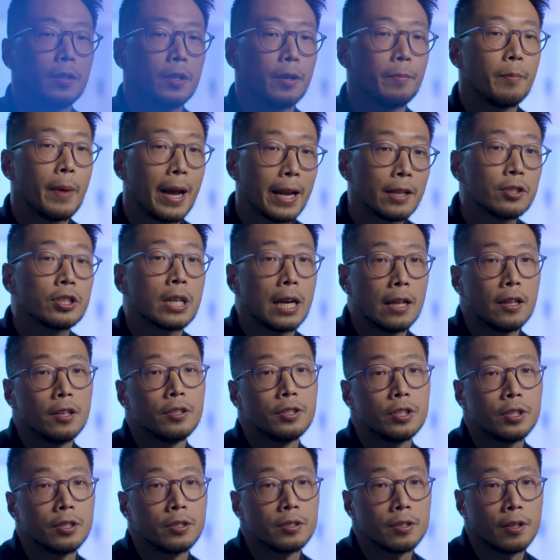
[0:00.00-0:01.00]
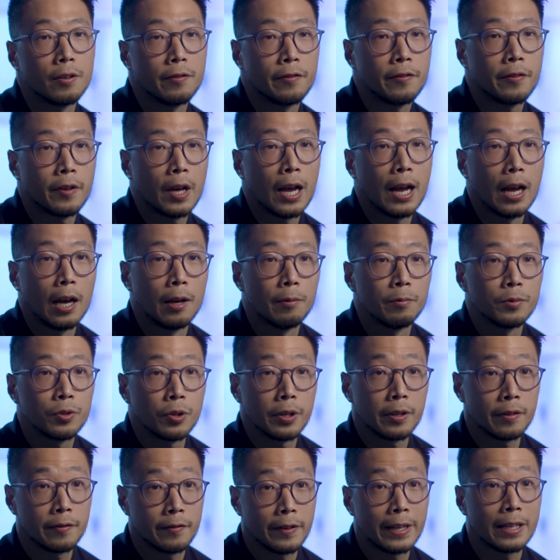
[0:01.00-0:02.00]
The main challenges of
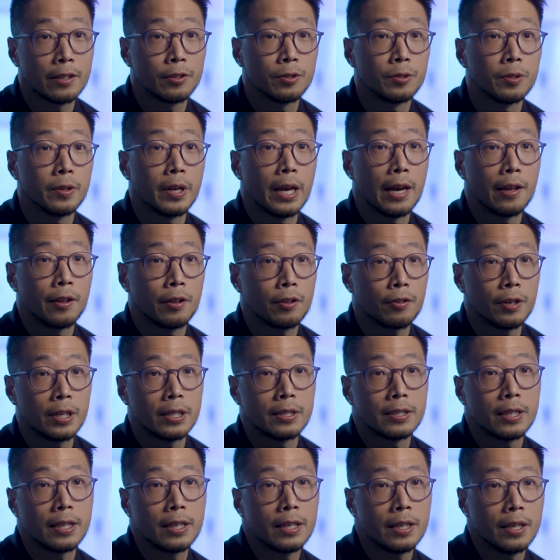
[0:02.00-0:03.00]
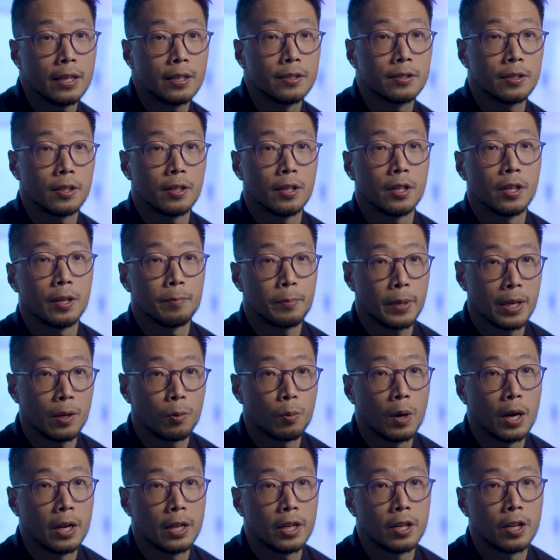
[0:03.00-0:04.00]
doing fetal at 3T is the
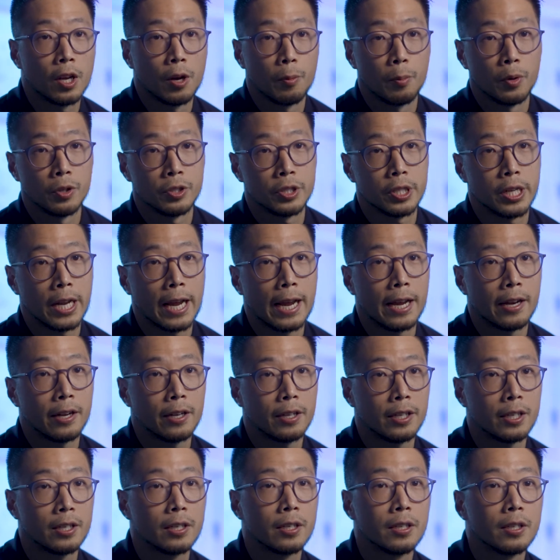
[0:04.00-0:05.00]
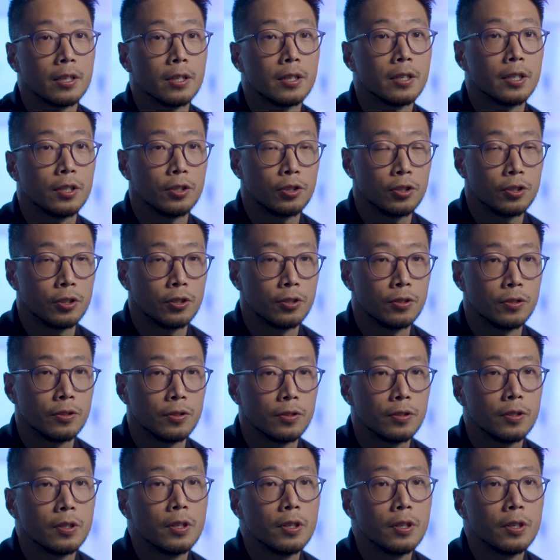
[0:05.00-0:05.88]
B1 homogeneity issues.